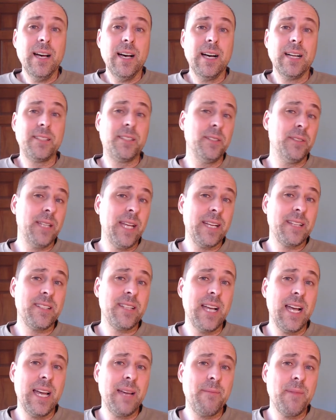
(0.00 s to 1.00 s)
Until next
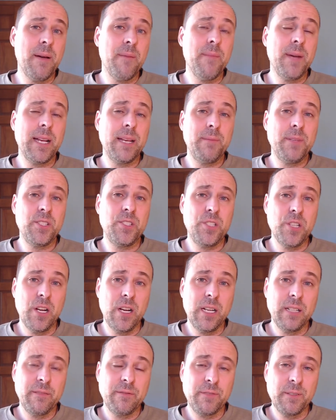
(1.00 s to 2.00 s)
time, my name is
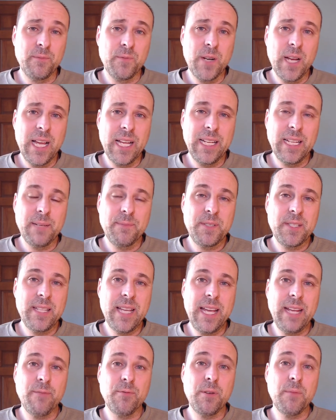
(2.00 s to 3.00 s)
John from Ride
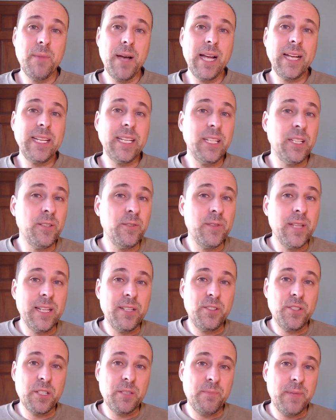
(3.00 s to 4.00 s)
Upstate, reminding you that
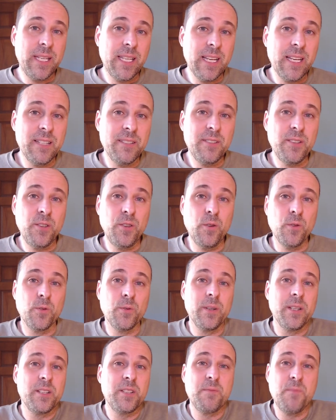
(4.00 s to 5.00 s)
just because
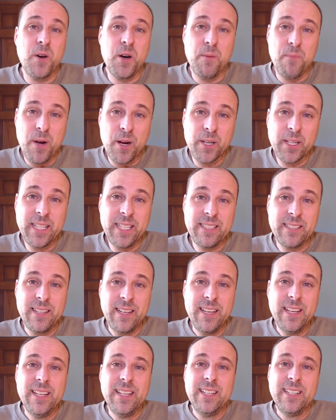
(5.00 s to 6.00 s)
you're in a small market
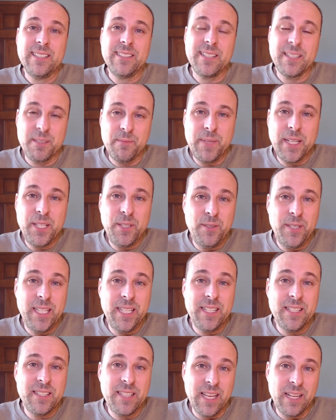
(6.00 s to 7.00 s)
doesn't mean you
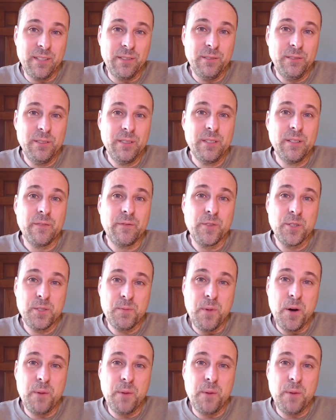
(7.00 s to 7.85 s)
need to settle for small